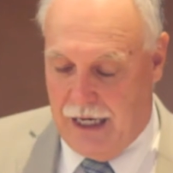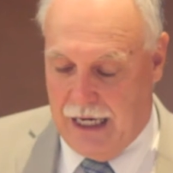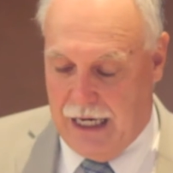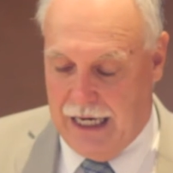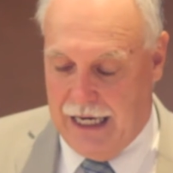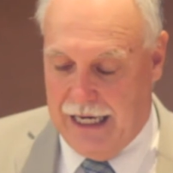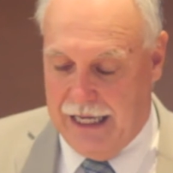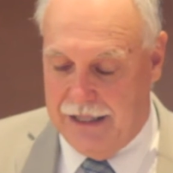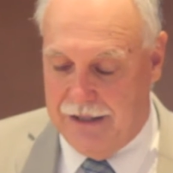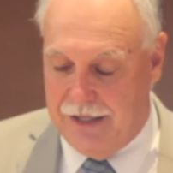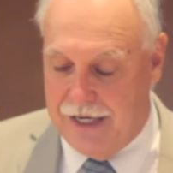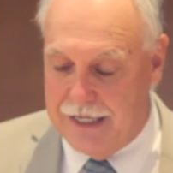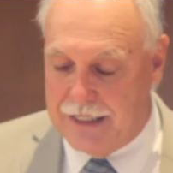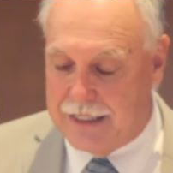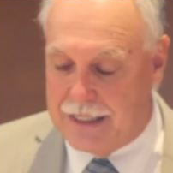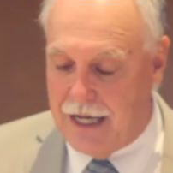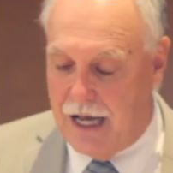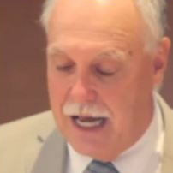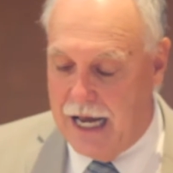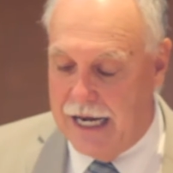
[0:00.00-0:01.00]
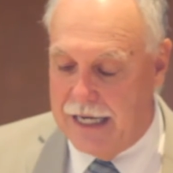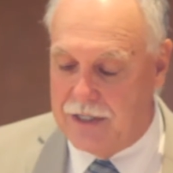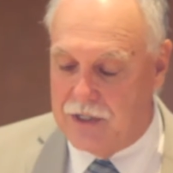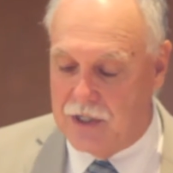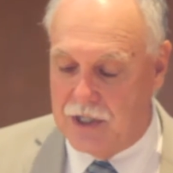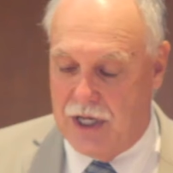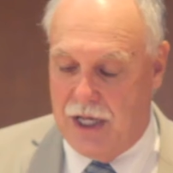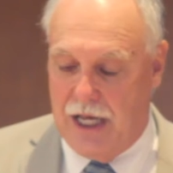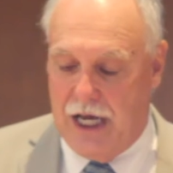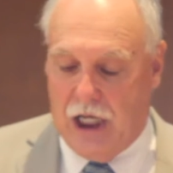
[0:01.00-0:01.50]
Uh, these signs
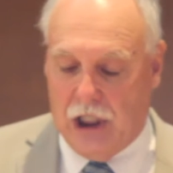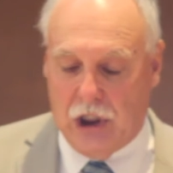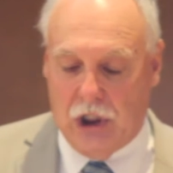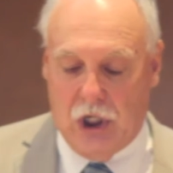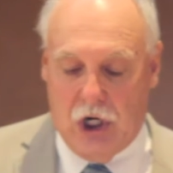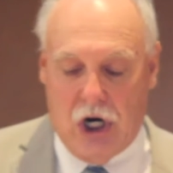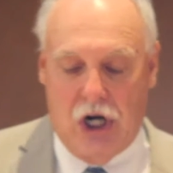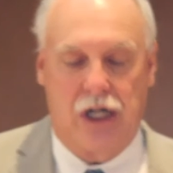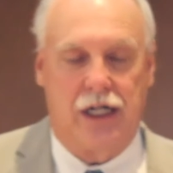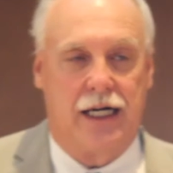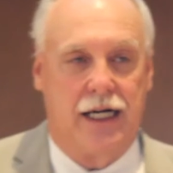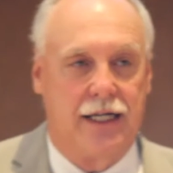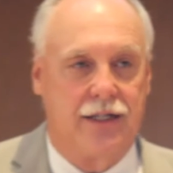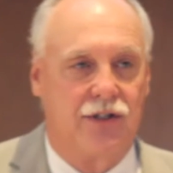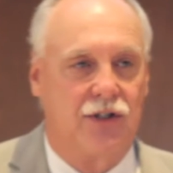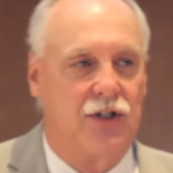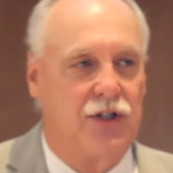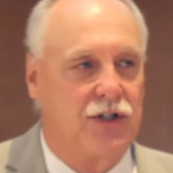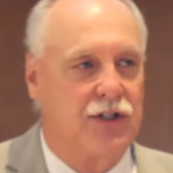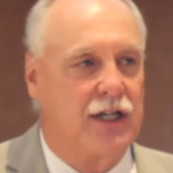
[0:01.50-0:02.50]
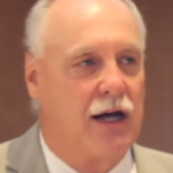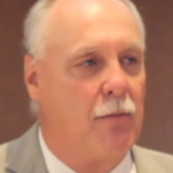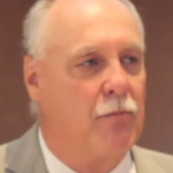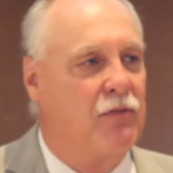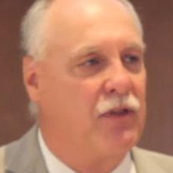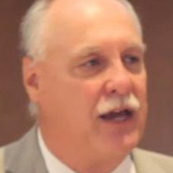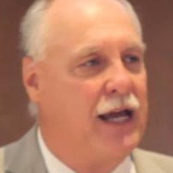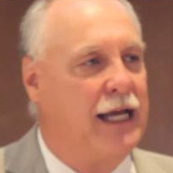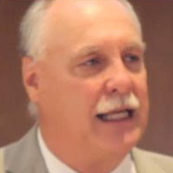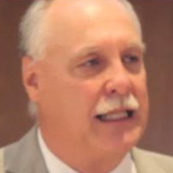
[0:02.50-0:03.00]
alert us to
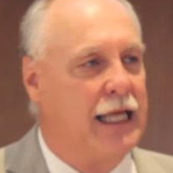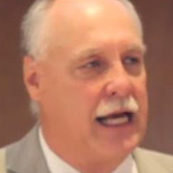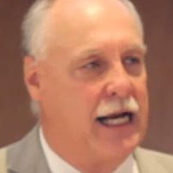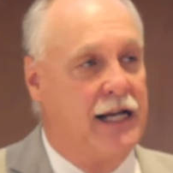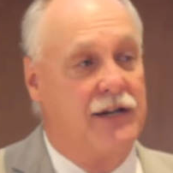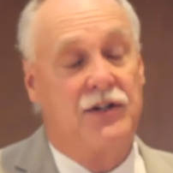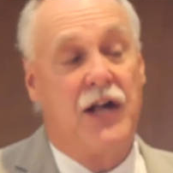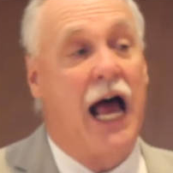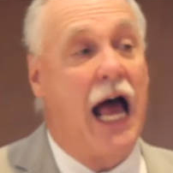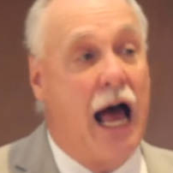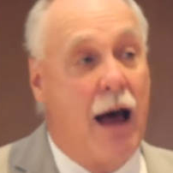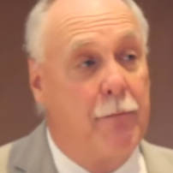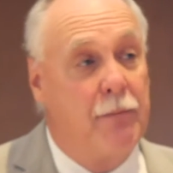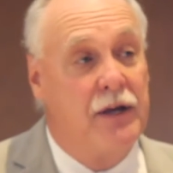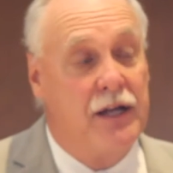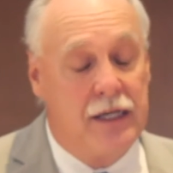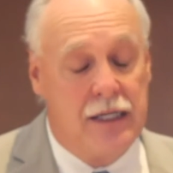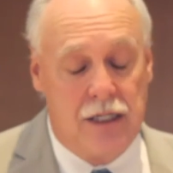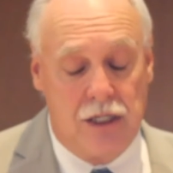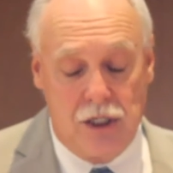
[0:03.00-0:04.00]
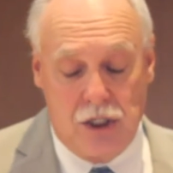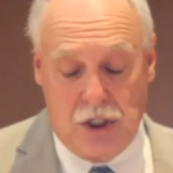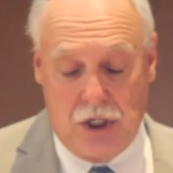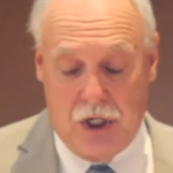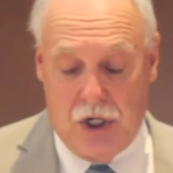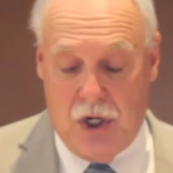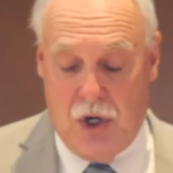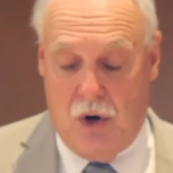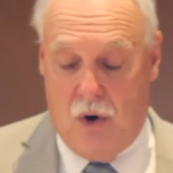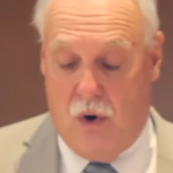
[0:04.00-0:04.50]
something that has
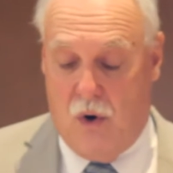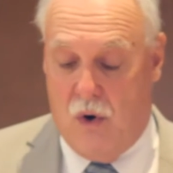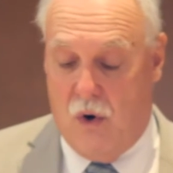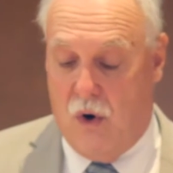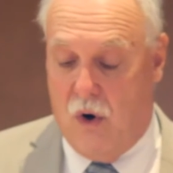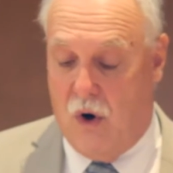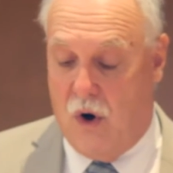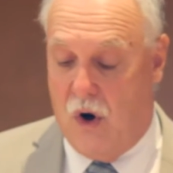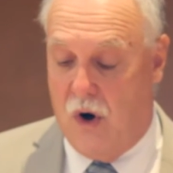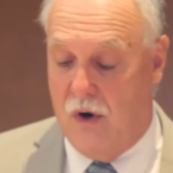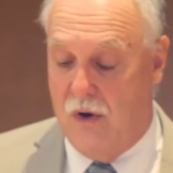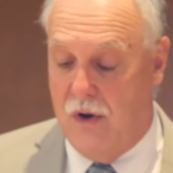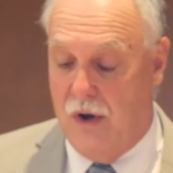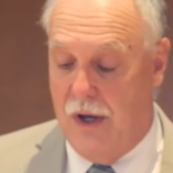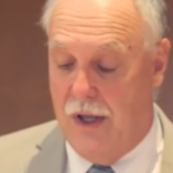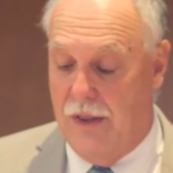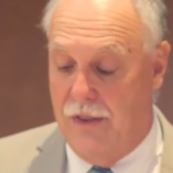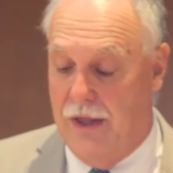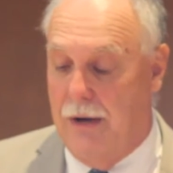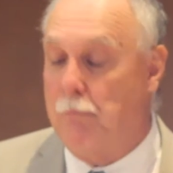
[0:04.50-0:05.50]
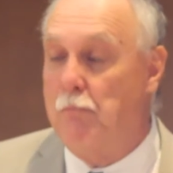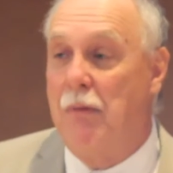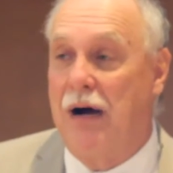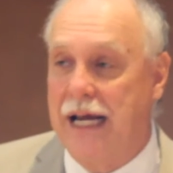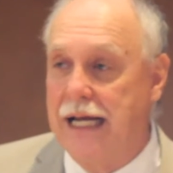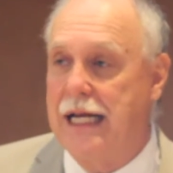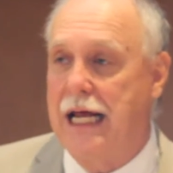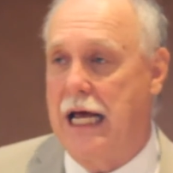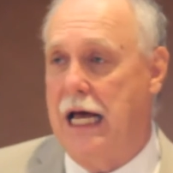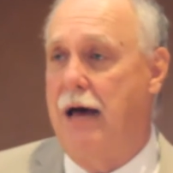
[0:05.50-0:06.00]
happened or that
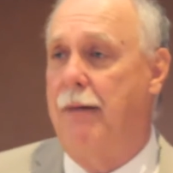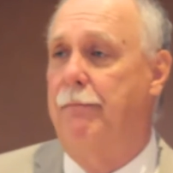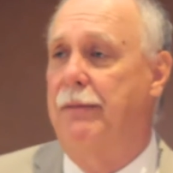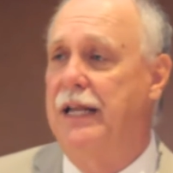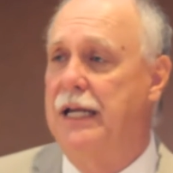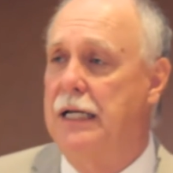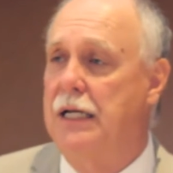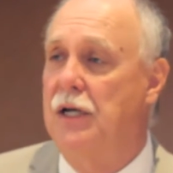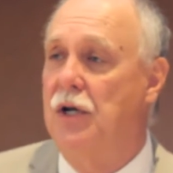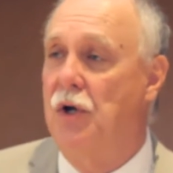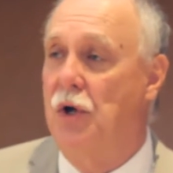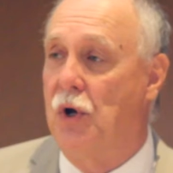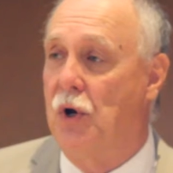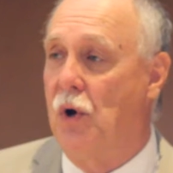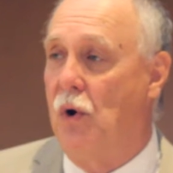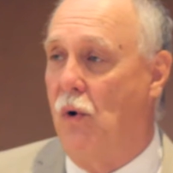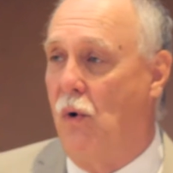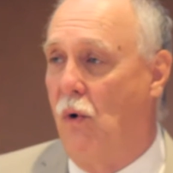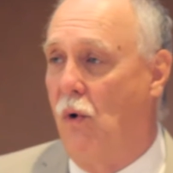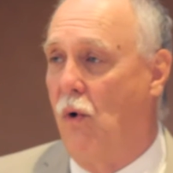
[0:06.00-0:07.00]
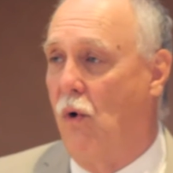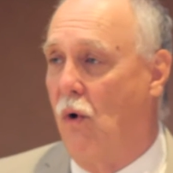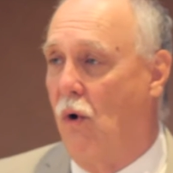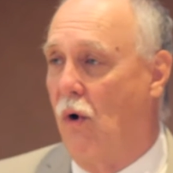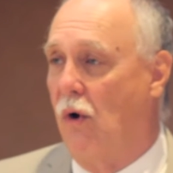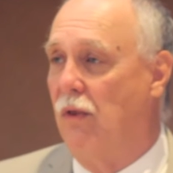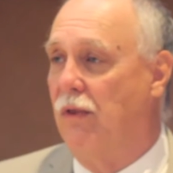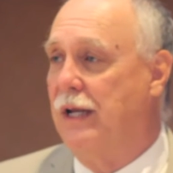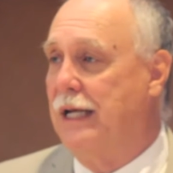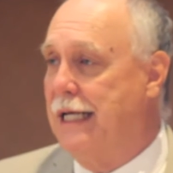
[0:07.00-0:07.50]
might happen
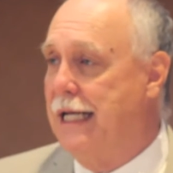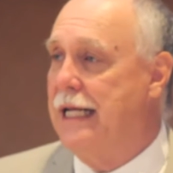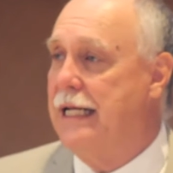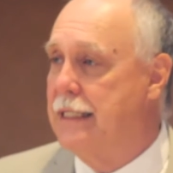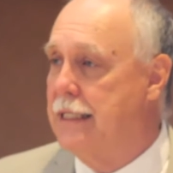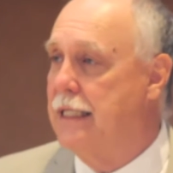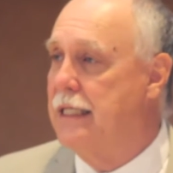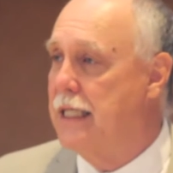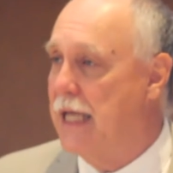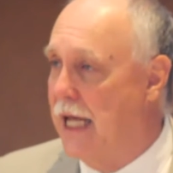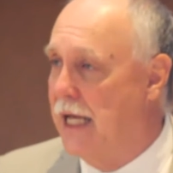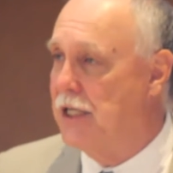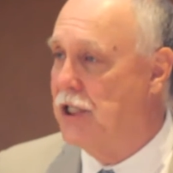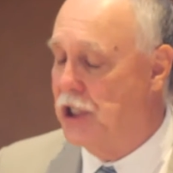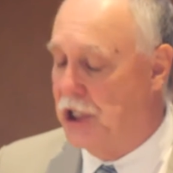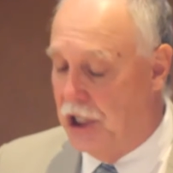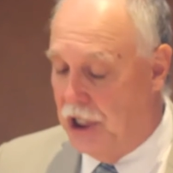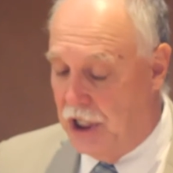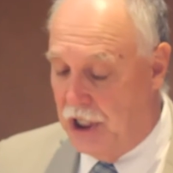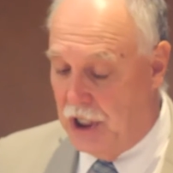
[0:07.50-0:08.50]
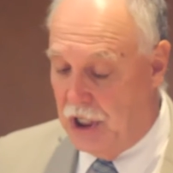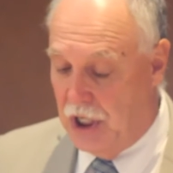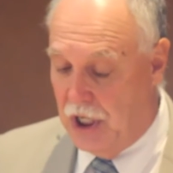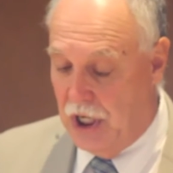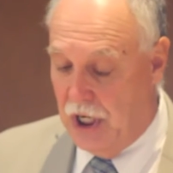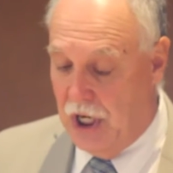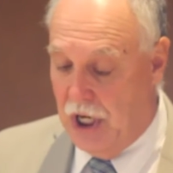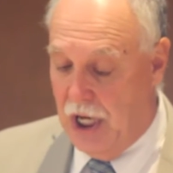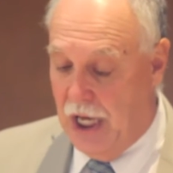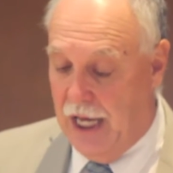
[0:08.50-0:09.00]
or that needs
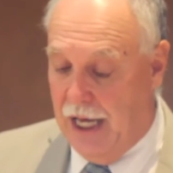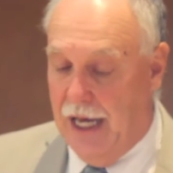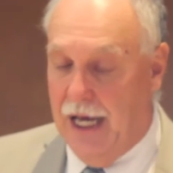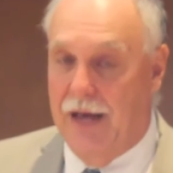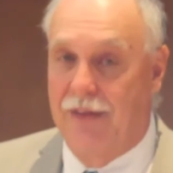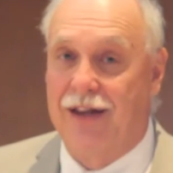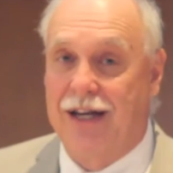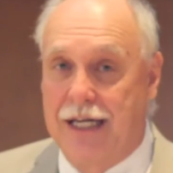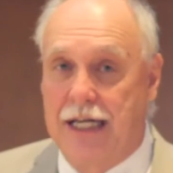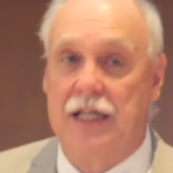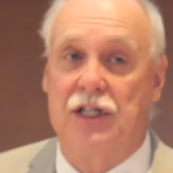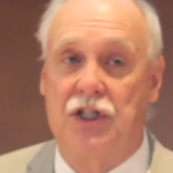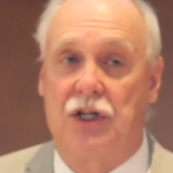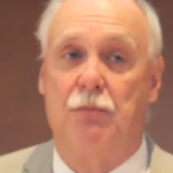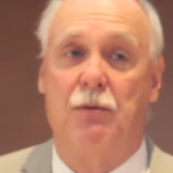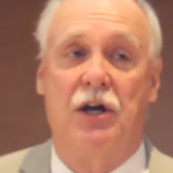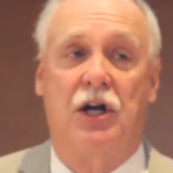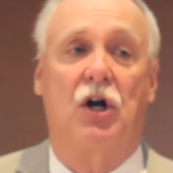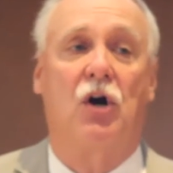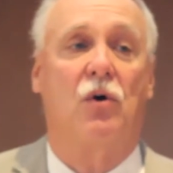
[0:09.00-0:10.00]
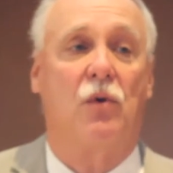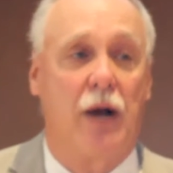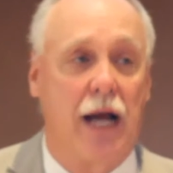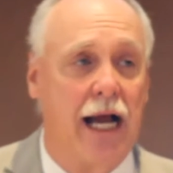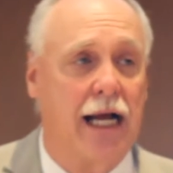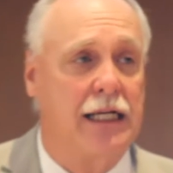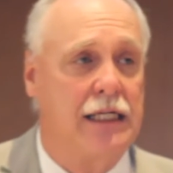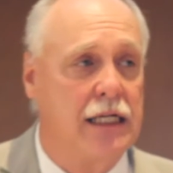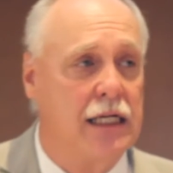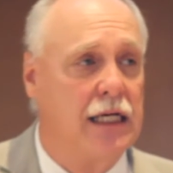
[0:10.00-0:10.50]
attention, uh, that needs to be
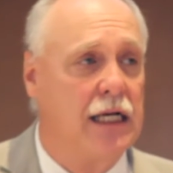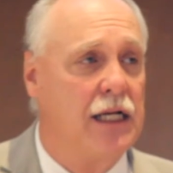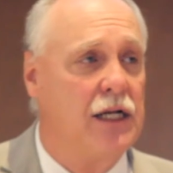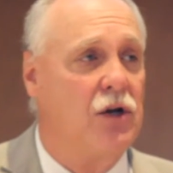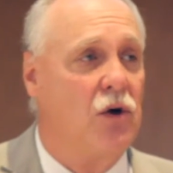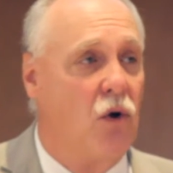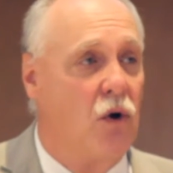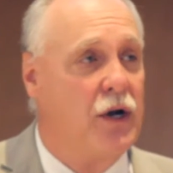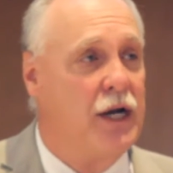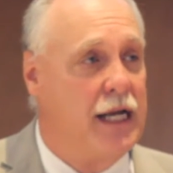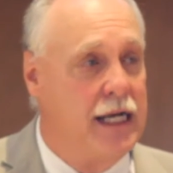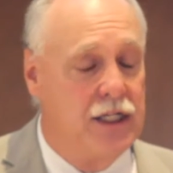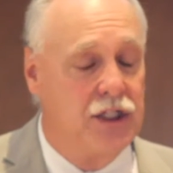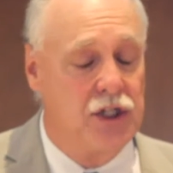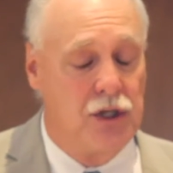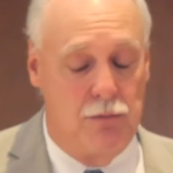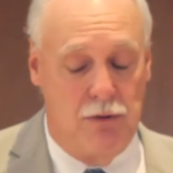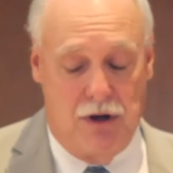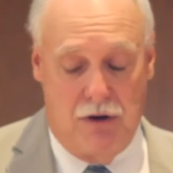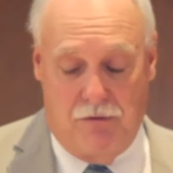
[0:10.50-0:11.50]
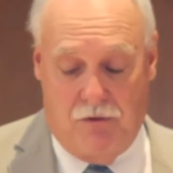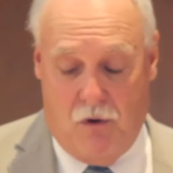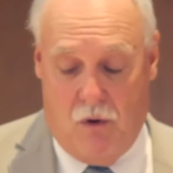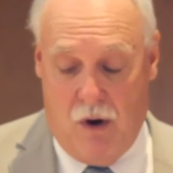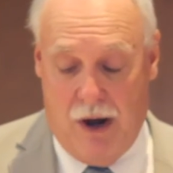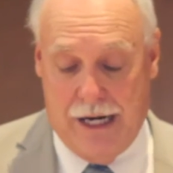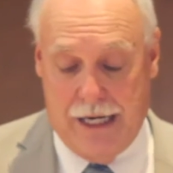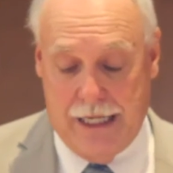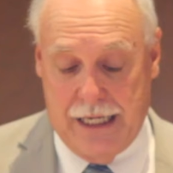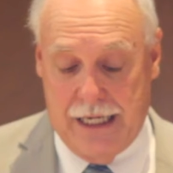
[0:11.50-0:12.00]
corrected, or needs to be
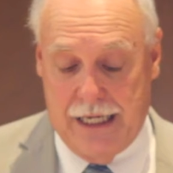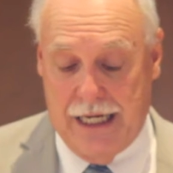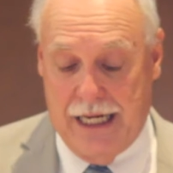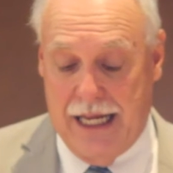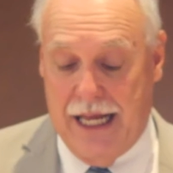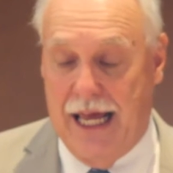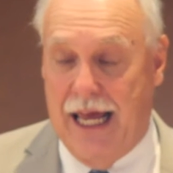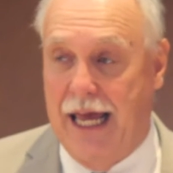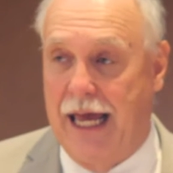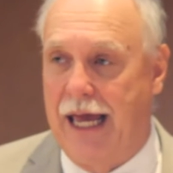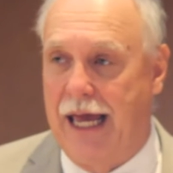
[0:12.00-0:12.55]
avoided.